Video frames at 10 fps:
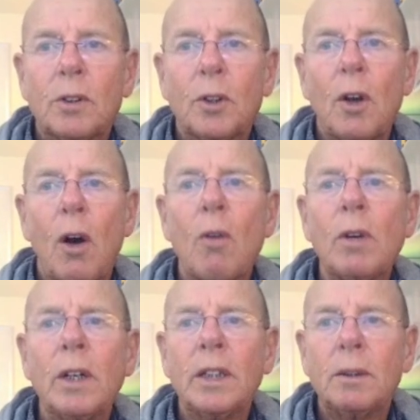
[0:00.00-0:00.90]
not
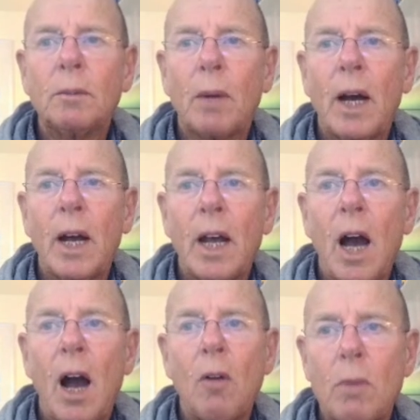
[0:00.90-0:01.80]
only by
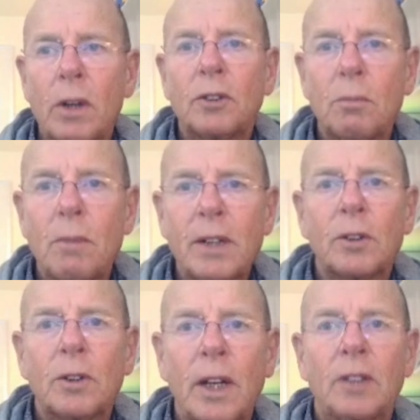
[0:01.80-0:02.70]
how much
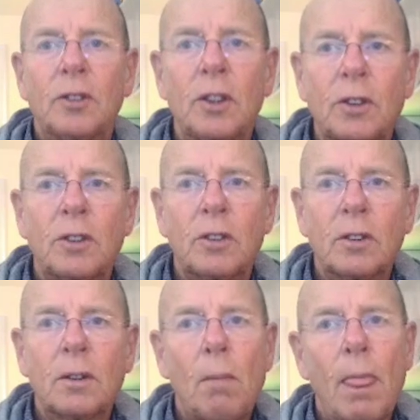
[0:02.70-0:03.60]
matter exists,